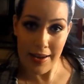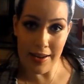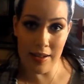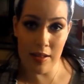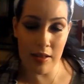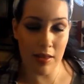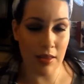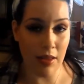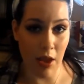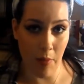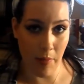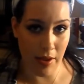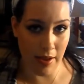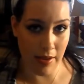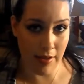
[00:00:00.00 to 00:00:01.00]
He's,
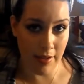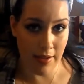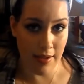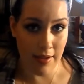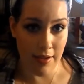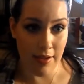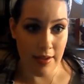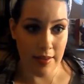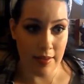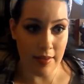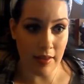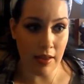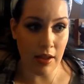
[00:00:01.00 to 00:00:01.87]
no, 8. I was